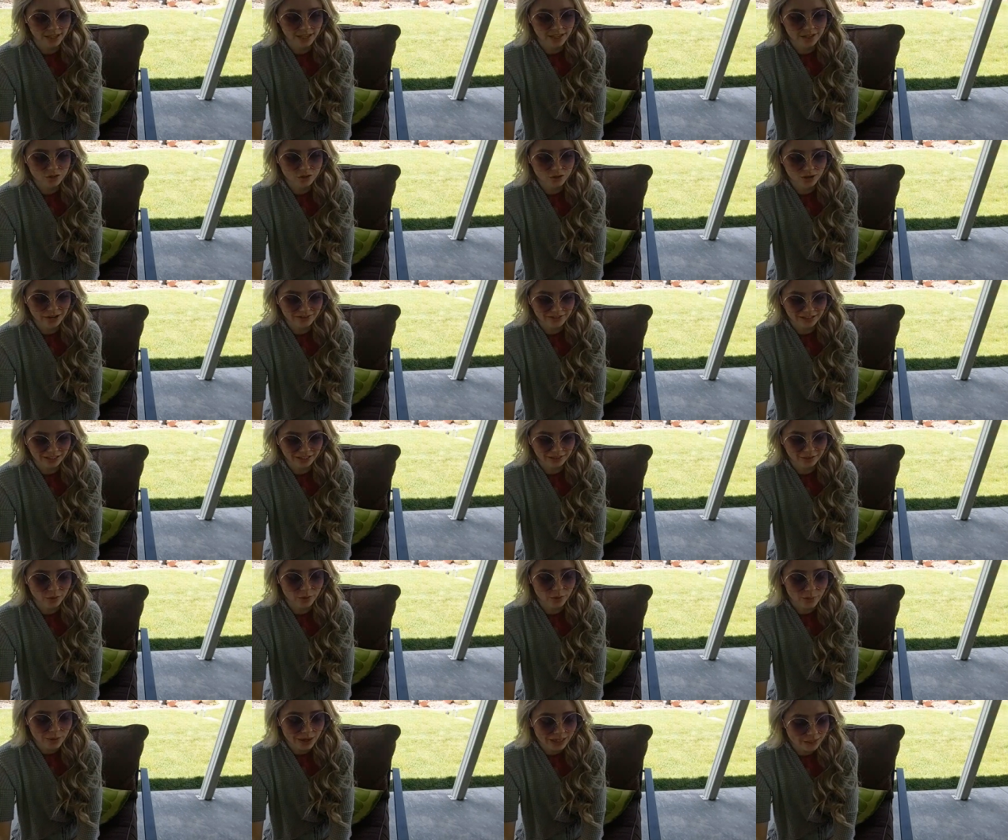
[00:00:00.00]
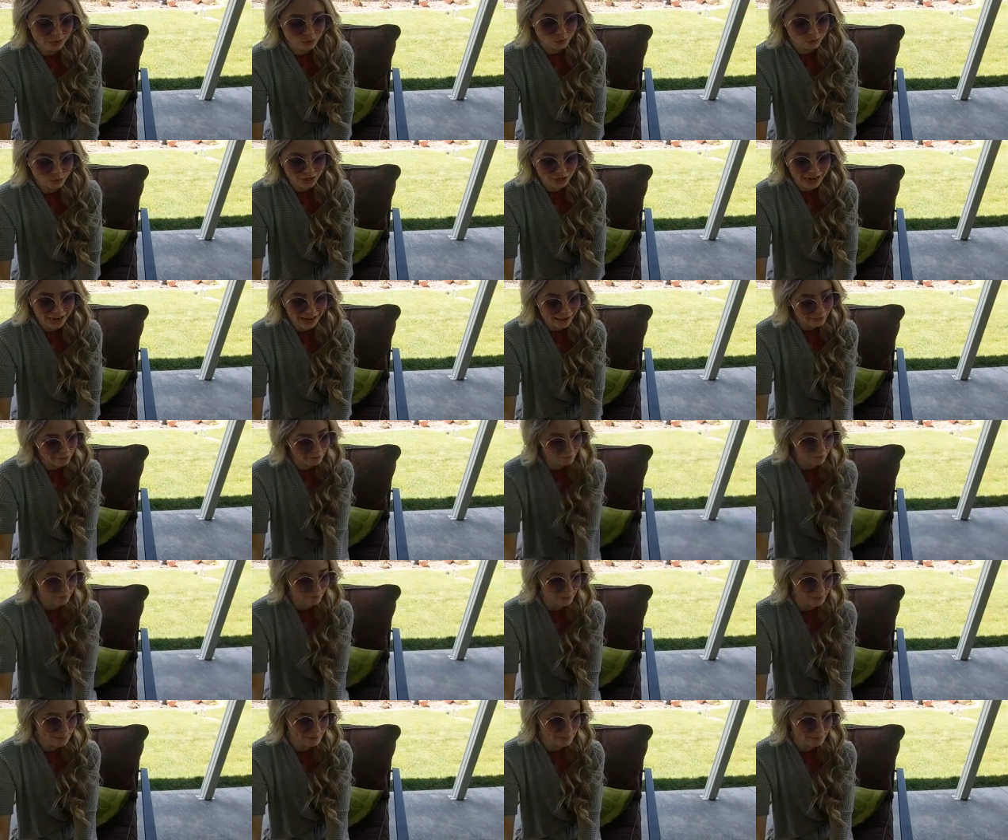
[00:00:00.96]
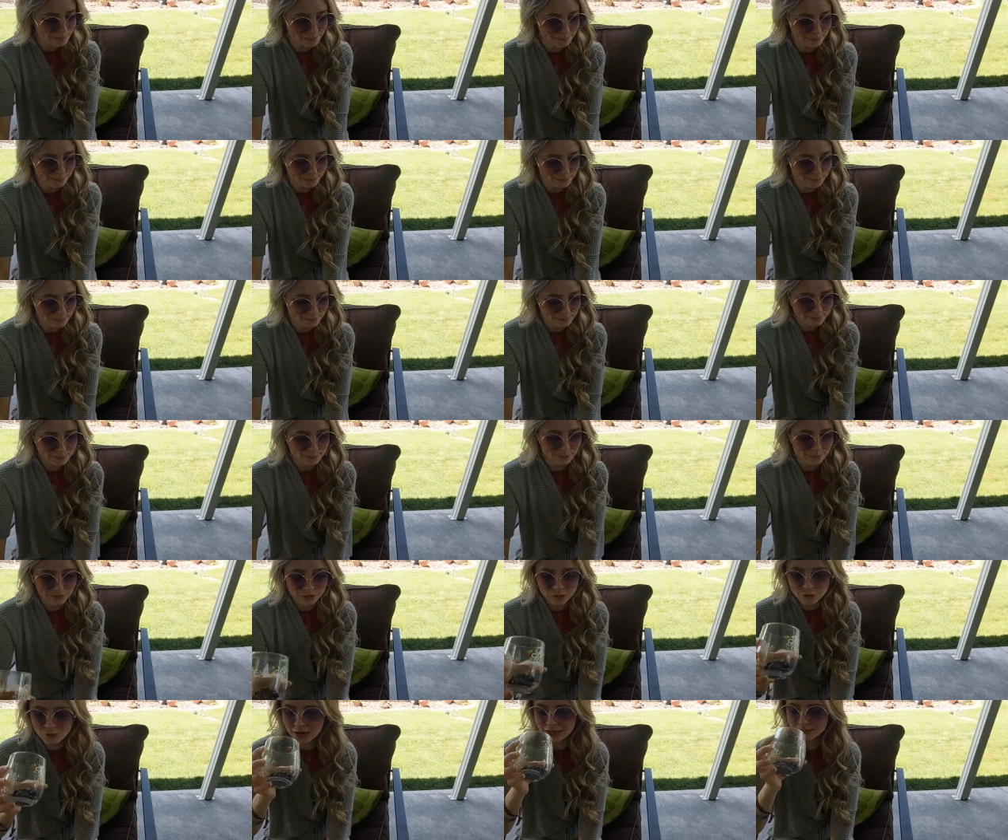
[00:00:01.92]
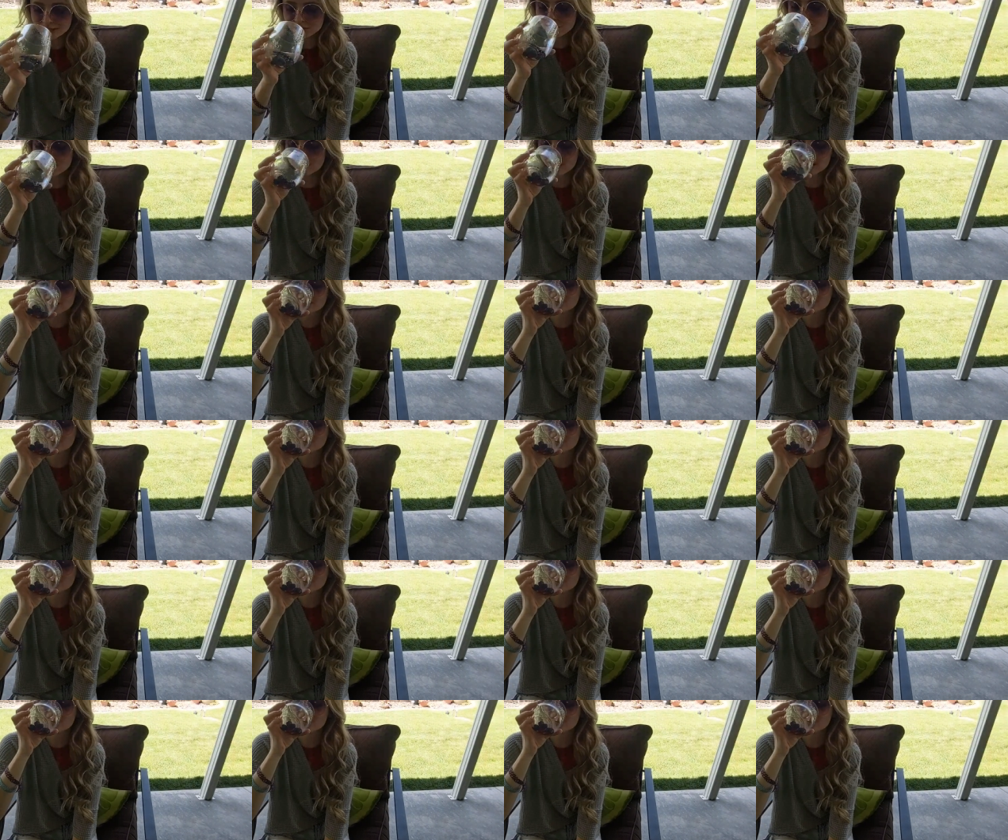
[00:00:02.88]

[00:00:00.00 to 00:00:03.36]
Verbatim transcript: Kit is driving. No, I don't drive. You guys know